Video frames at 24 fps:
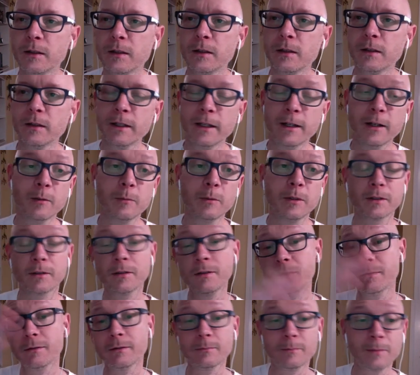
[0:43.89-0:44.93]
now I'm like,
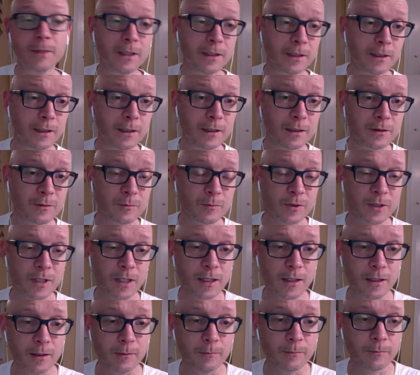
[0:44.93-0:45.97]
oh man, I got some
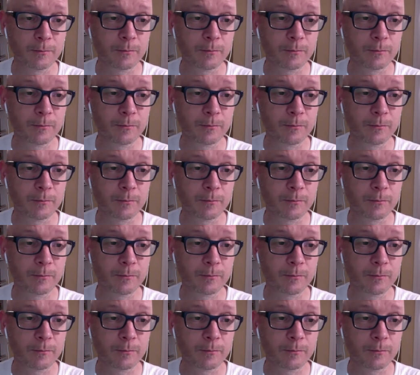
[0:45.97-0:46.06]
time.